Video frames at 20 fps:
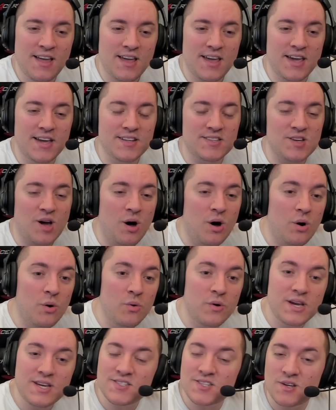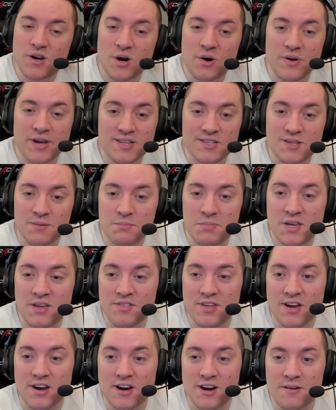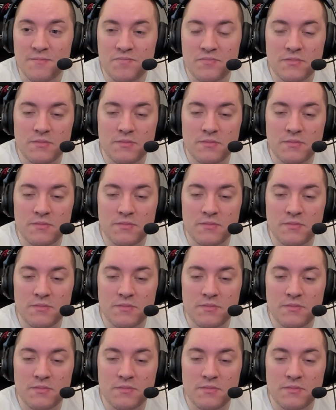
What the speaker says: It's always going to be there.